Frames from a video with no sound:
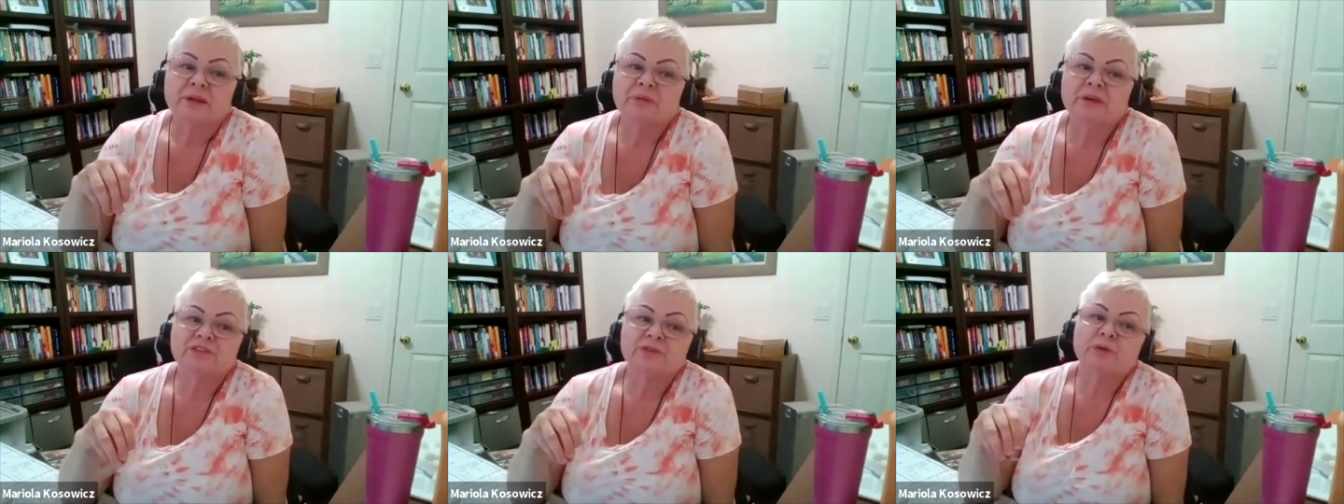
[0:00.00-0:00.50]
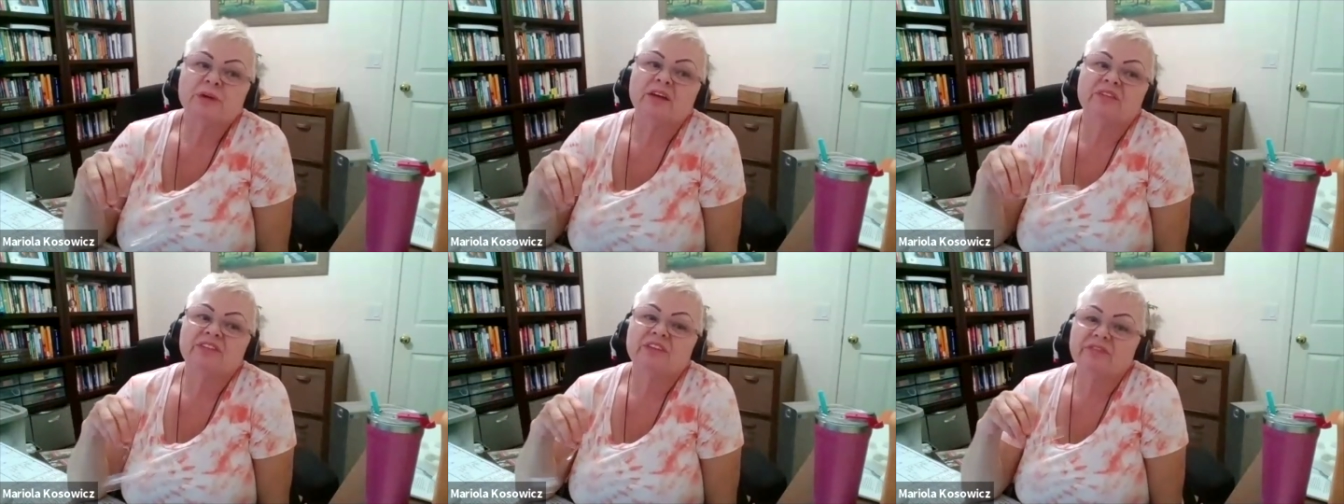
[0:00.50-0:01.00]
because we have
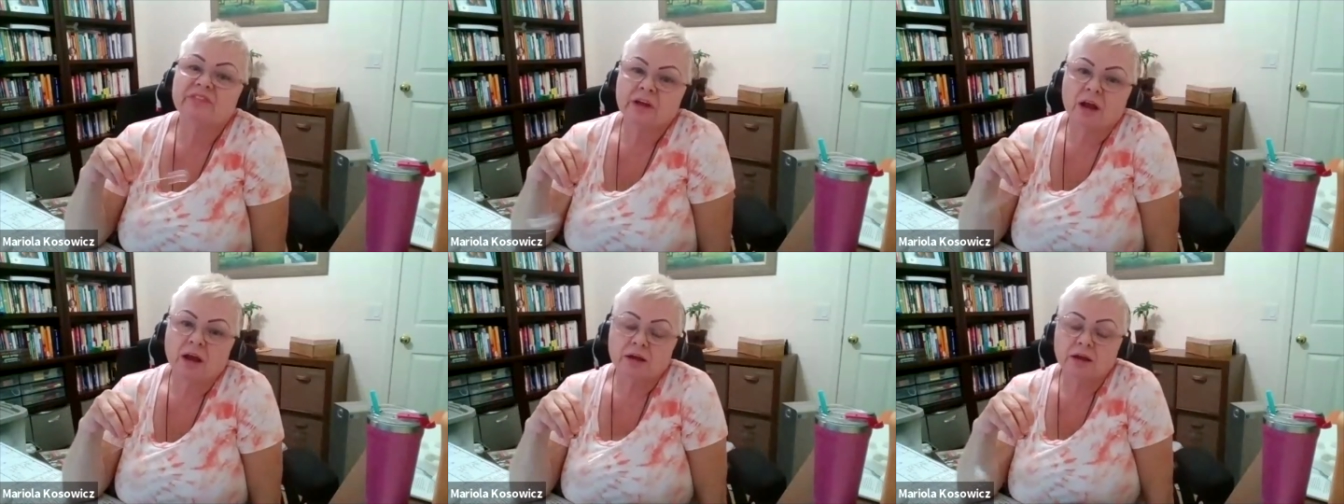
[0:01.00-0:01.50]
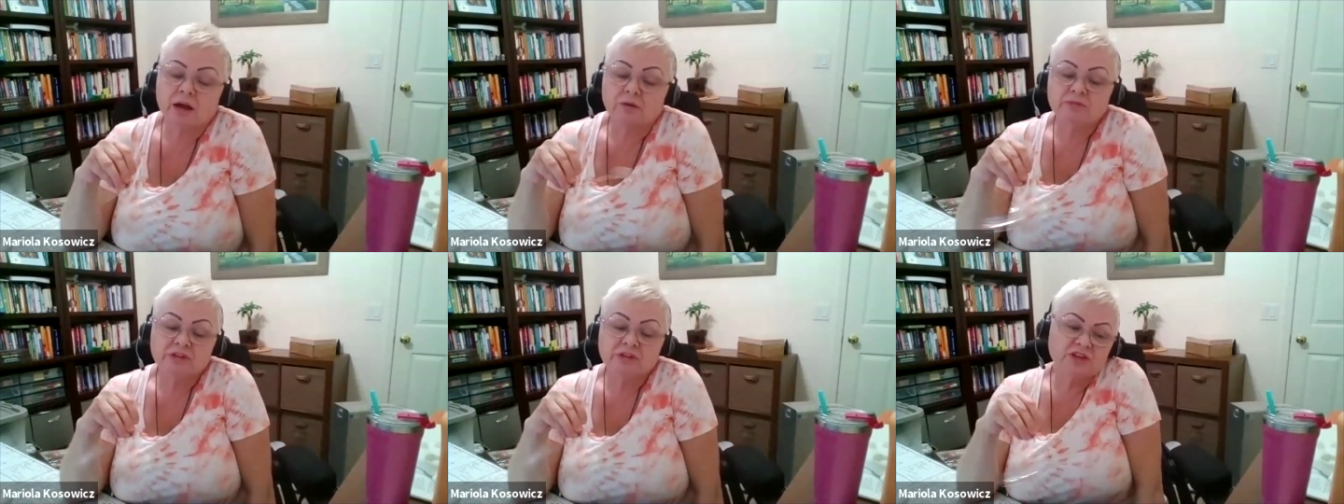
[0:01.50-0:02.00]
a different
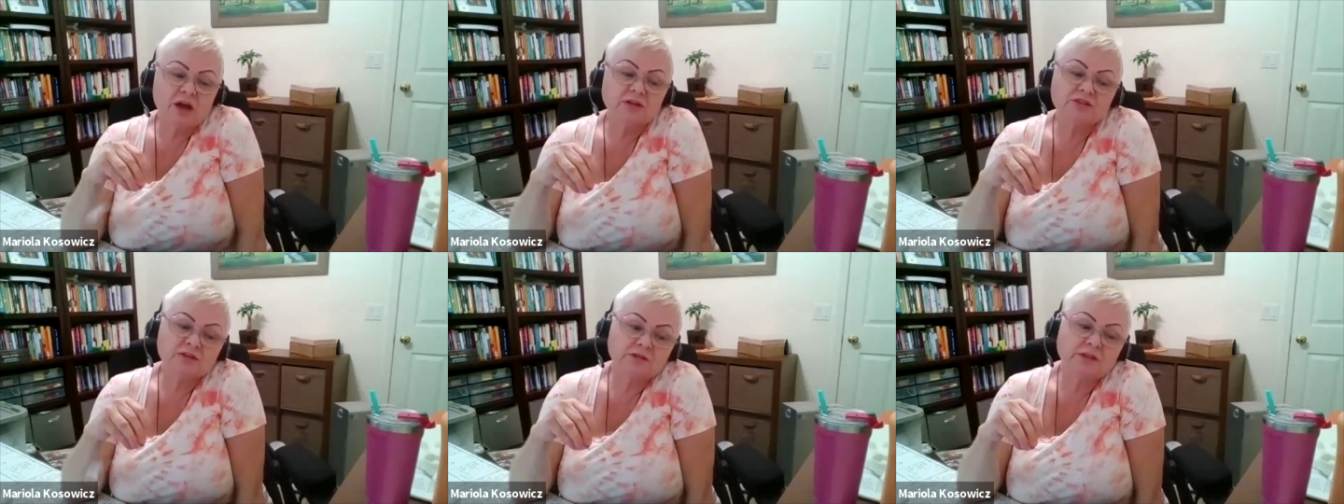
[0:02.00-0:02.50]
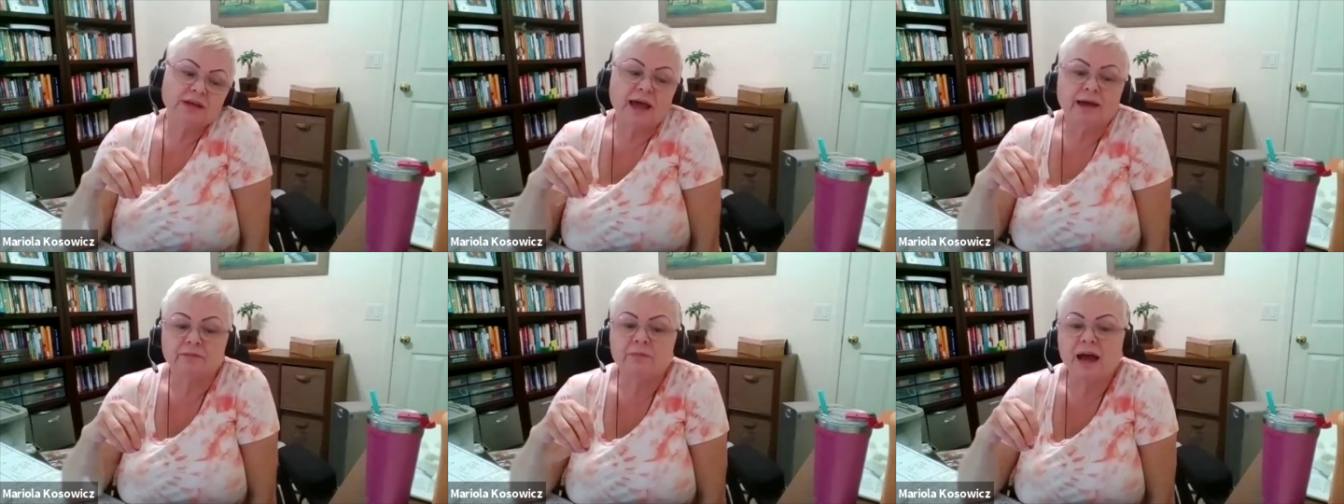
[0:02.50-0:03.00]
committees also that
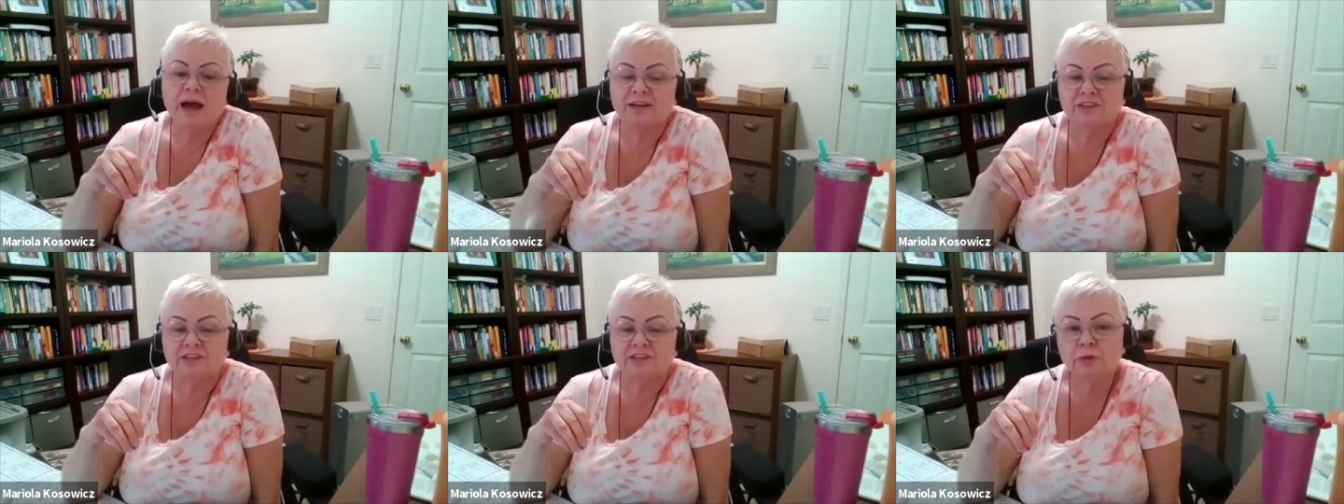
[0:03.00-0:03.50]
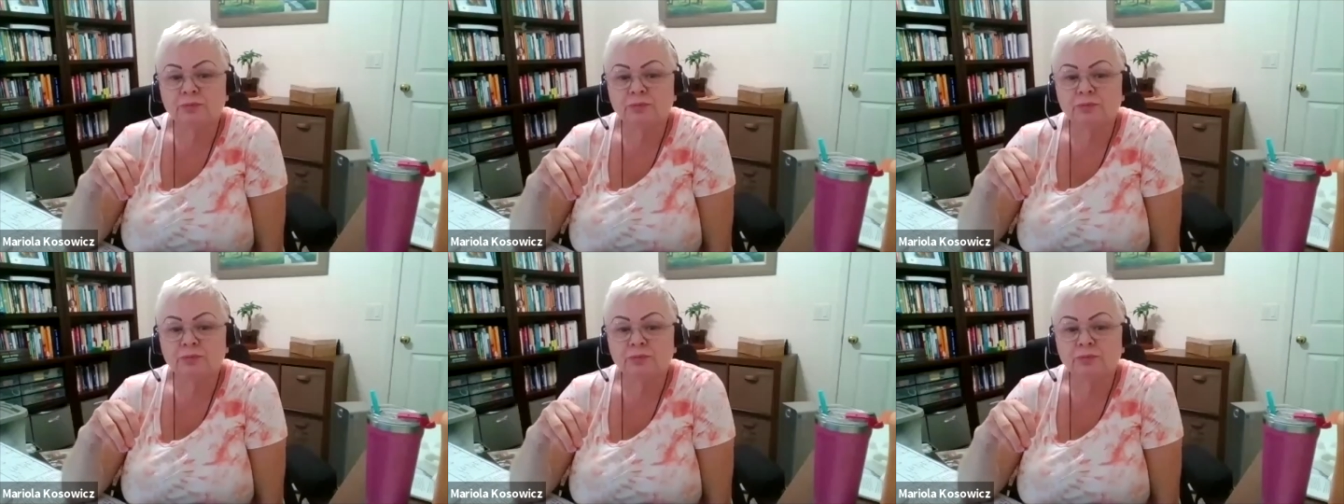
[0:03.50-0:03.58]
I am adding to,